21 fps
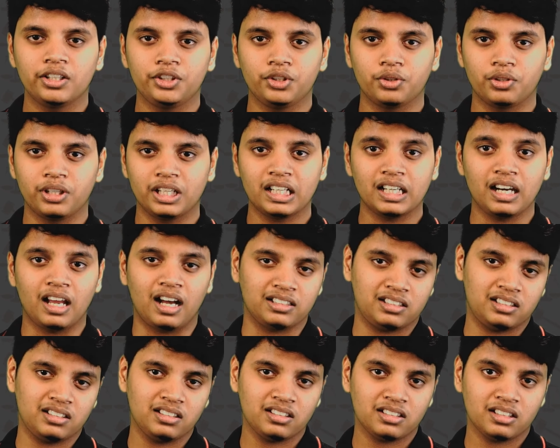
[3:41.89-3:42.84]
during
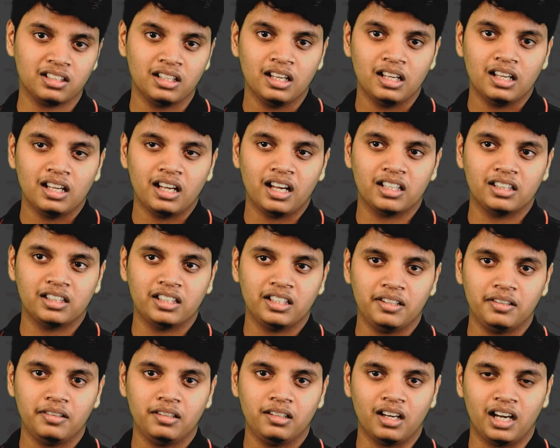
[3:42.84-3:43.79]
classes and
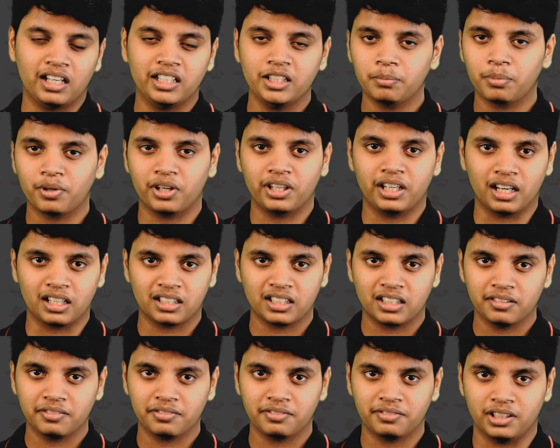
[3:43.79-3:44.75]
the highly
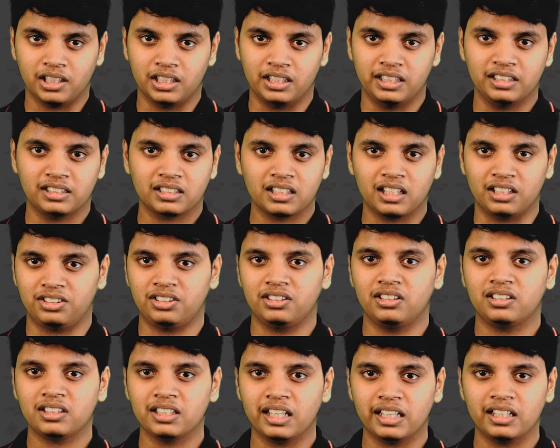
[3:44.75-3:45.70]
productive
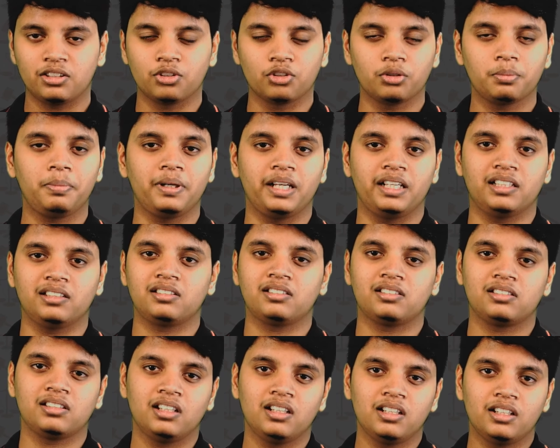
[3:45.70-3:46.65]
discussions that took
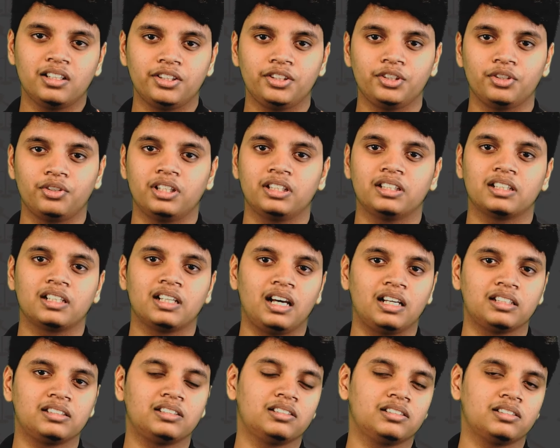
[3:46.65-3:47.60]
place during the
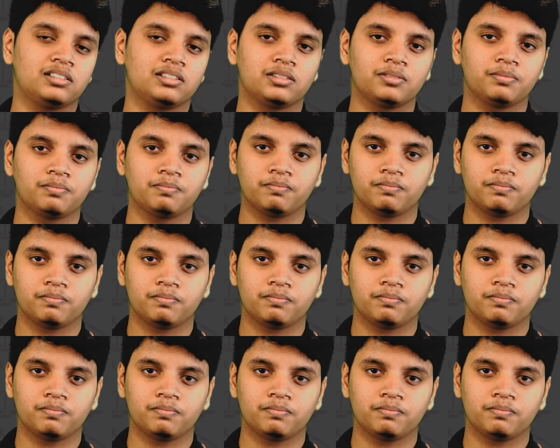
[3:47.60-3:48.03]
classes.